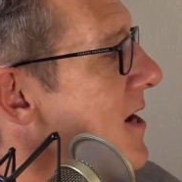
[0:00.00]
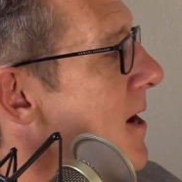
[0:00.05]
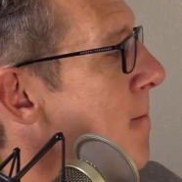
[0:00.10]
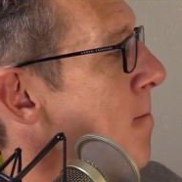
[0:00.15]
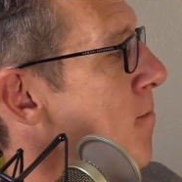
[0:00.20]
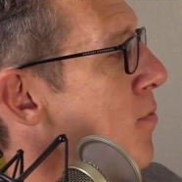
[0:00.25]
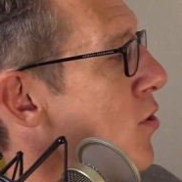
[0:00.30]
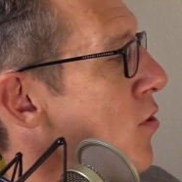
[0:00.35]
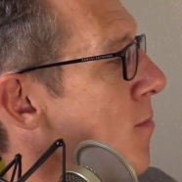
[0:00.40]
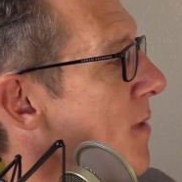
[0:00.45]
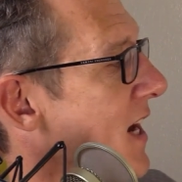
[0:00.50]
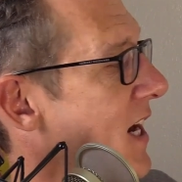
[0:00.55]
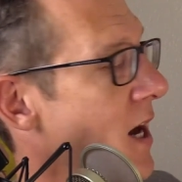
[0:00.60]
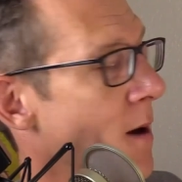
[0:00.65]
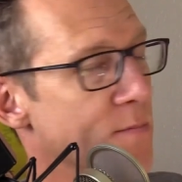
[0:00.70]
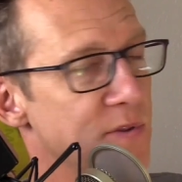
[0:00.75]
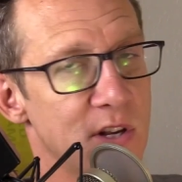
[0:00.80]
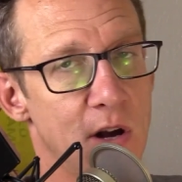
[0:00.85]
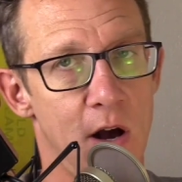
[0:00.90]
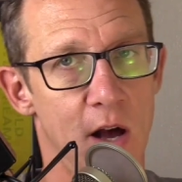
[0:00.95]
it and boom, it
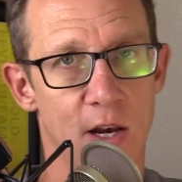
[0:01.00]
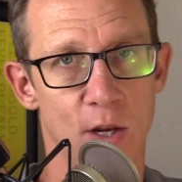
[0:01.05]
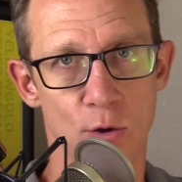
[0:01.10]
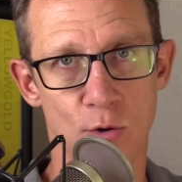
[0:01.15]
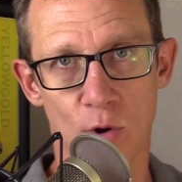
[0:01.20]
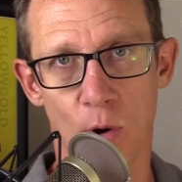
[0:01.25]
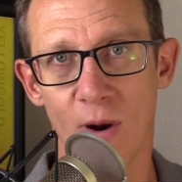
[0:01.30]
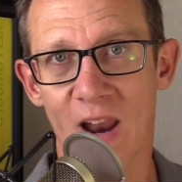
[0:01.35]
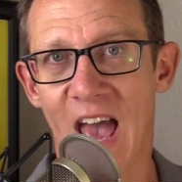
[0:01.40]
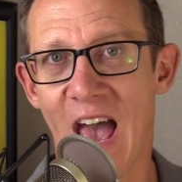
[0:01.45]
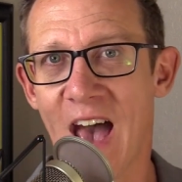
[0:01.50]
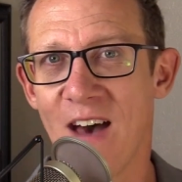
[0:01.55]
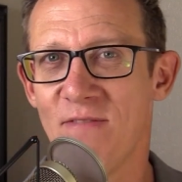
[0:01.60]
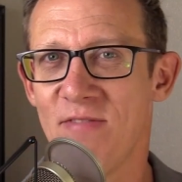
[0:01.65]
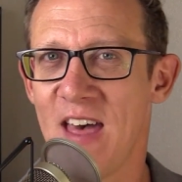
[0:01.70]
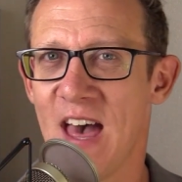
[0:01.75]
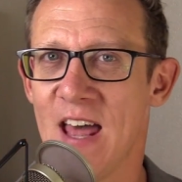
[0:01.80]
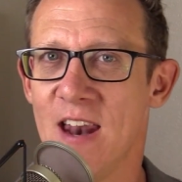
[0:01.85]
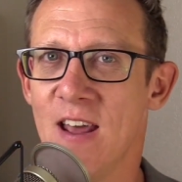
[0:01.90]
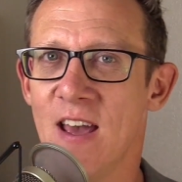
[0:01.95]
comes on. You don't have
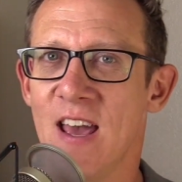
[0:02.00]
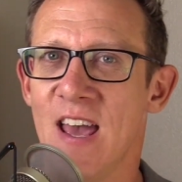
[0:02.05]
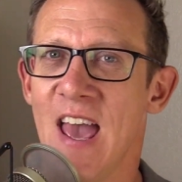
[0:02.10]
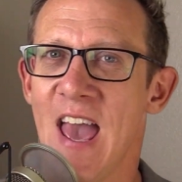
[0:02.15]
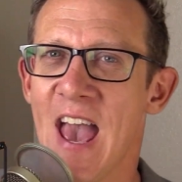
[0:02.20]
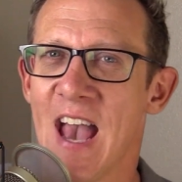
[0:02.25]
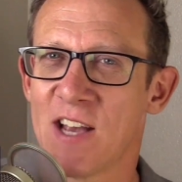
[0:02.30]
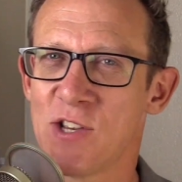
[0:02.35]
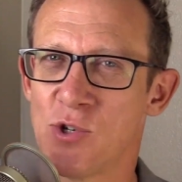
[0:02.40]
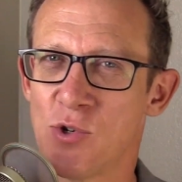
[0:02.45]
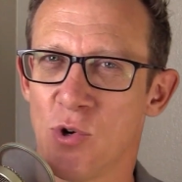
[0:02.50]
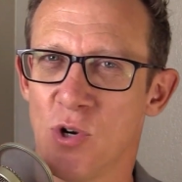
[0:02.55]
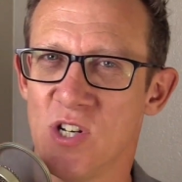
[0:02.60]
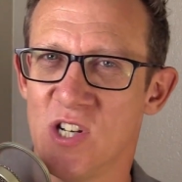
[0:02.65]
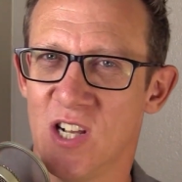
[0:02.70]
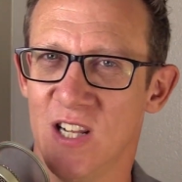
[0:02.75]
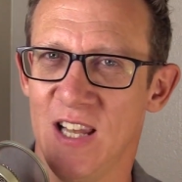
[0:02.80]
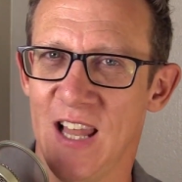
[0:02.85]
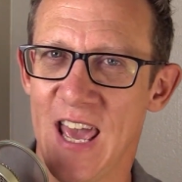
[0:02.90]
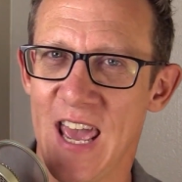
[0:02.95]
that extra
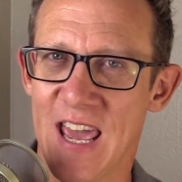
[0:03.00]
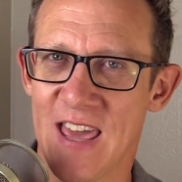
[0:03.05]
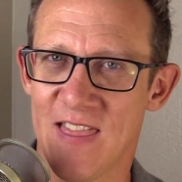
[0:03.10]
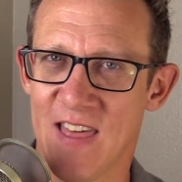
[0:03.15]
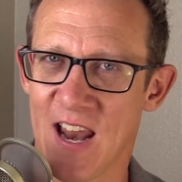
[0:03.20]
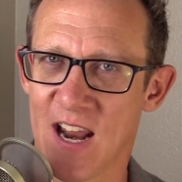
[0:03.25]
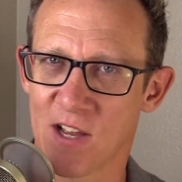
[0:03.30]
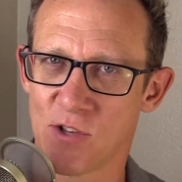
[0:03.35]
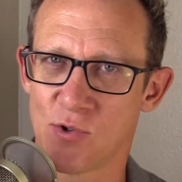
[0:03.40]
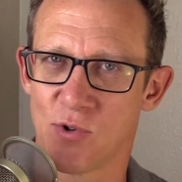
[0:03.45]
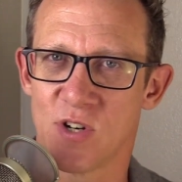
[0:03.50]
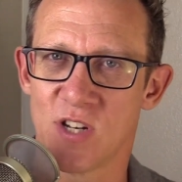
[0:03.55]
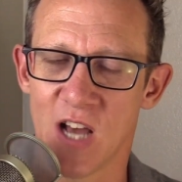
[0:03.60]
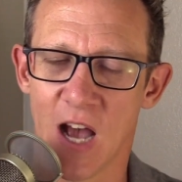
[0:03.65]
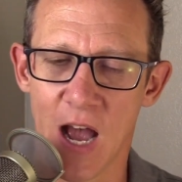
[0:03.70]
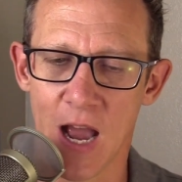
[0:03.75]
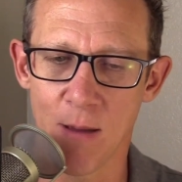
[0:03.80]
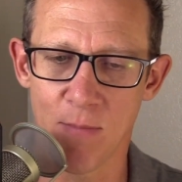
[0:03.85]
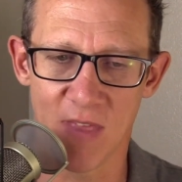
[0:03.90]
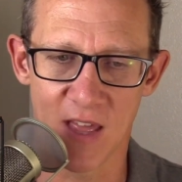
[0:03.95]
delay, that extra
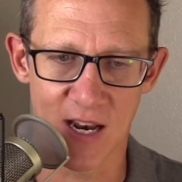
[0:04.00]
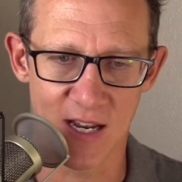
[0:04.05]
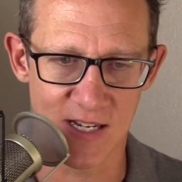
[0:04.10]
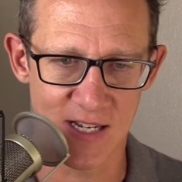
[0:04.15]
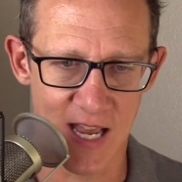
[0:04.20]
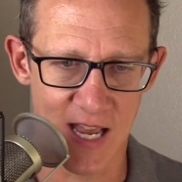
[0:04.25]
time that it